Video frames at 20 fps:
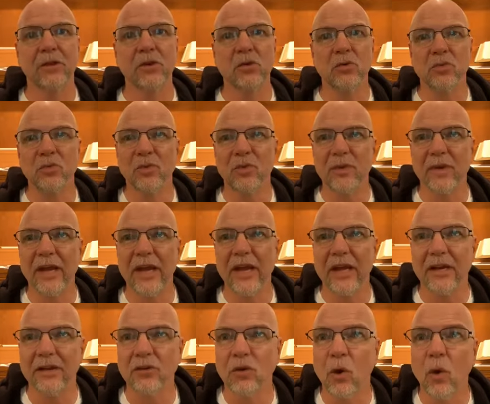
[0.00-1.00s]
you
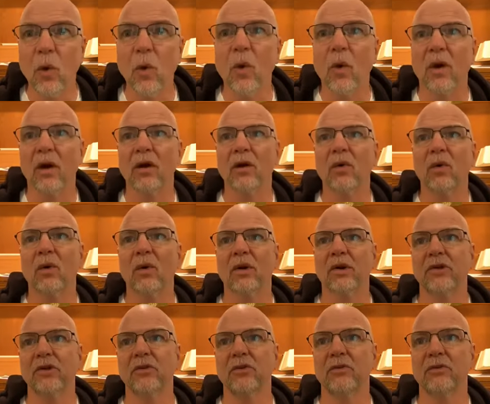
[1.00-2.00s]
ignore
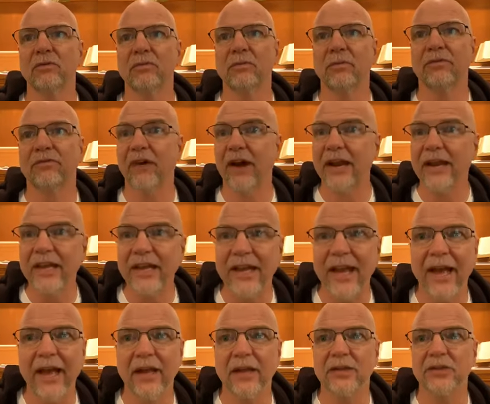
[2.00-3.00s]
or you fight
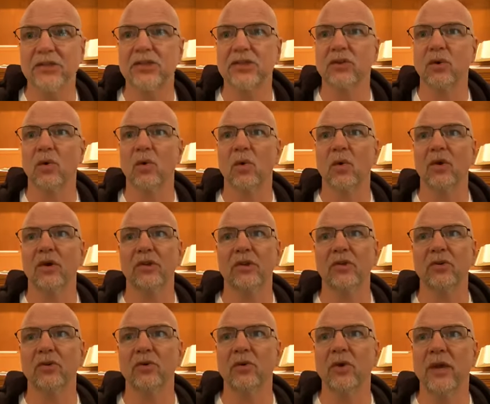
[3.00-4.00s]
against or
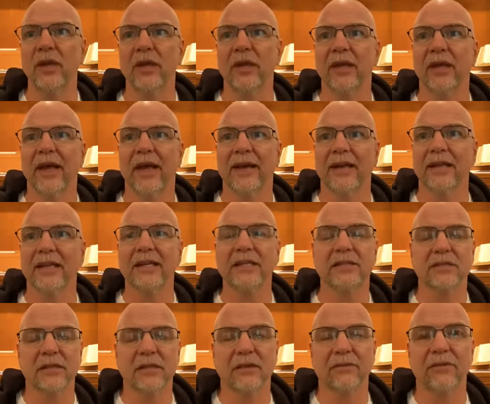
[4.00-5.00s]
you at
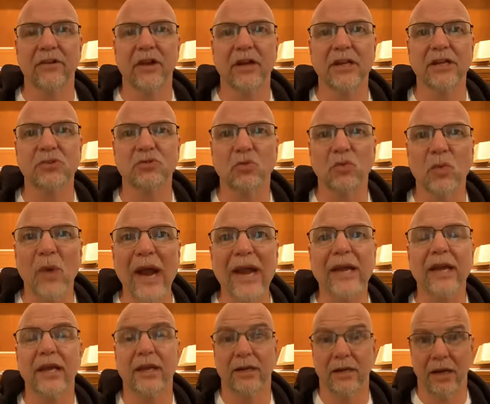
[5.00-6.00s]
least at the very least,
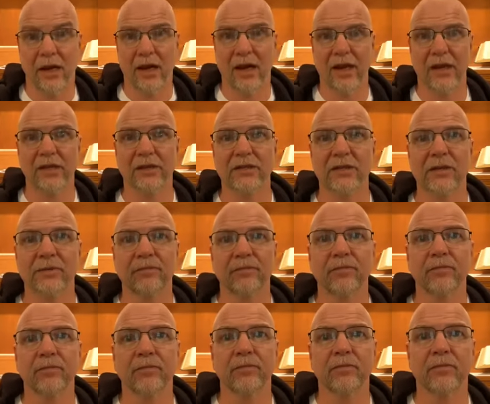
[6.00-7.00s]
recognize,
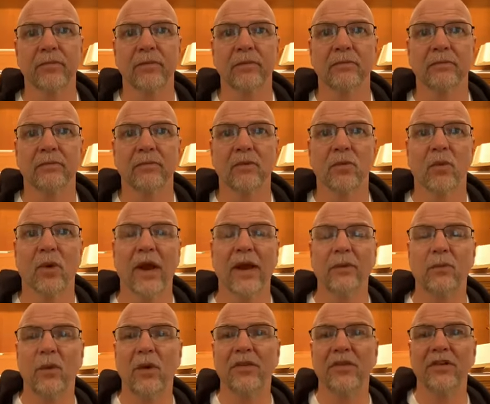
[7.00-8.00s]

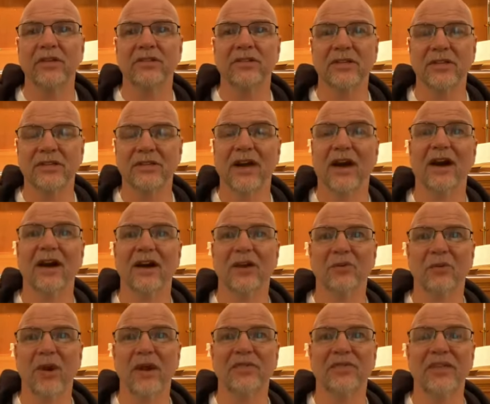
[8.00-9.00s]
right? When the
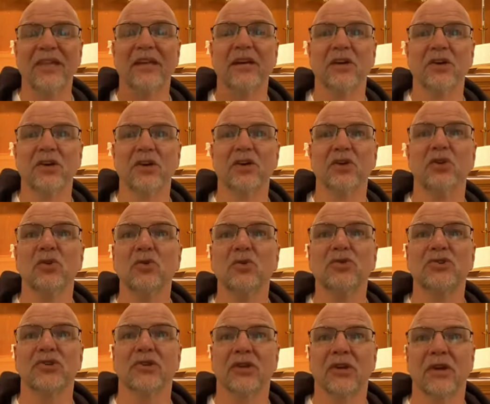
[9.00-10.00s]
Satan, right, the
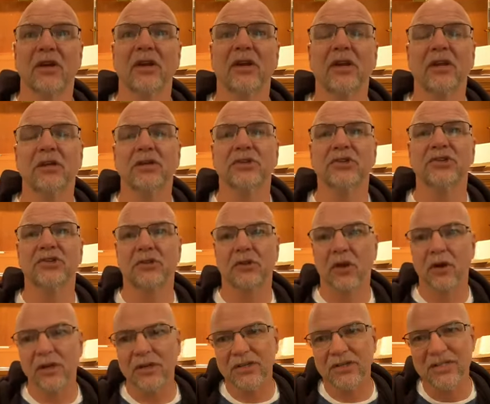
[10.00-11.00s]
accuser,
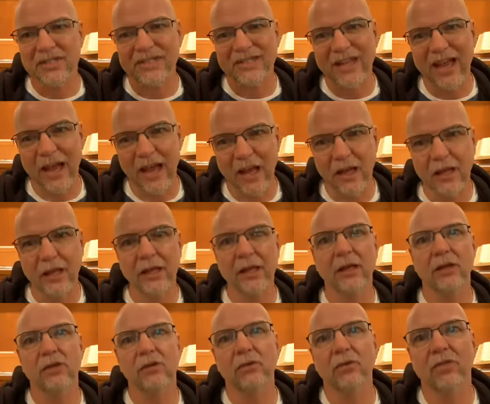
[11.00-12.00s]
starts
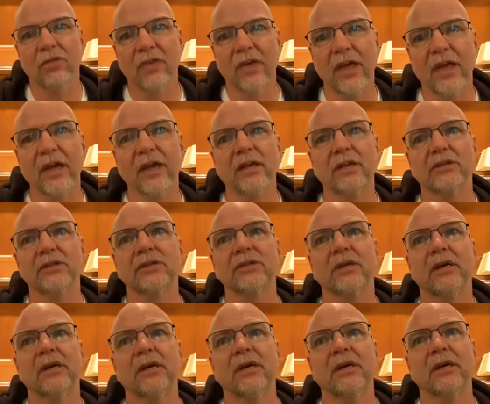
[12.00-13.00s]
telling you
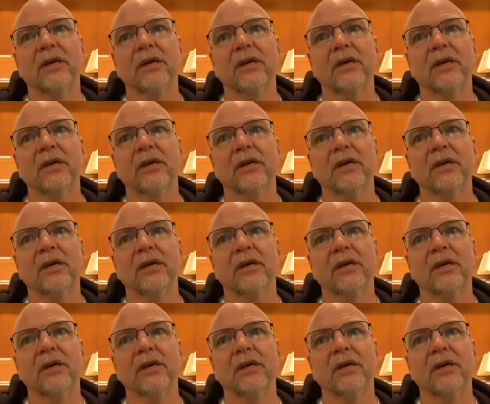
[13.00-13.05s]
things,